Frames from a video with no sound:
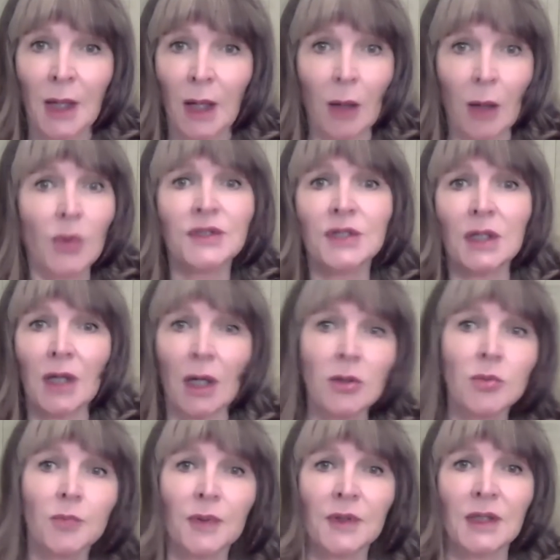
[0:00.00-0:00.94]
I want to
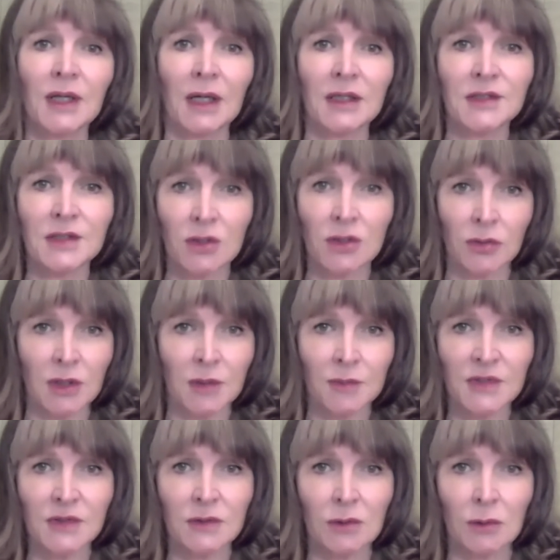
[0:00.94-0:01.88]
open an ice
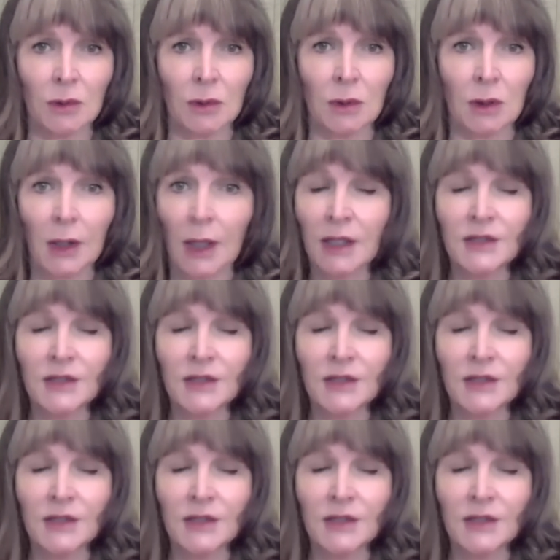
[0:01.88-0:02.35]
cream stall.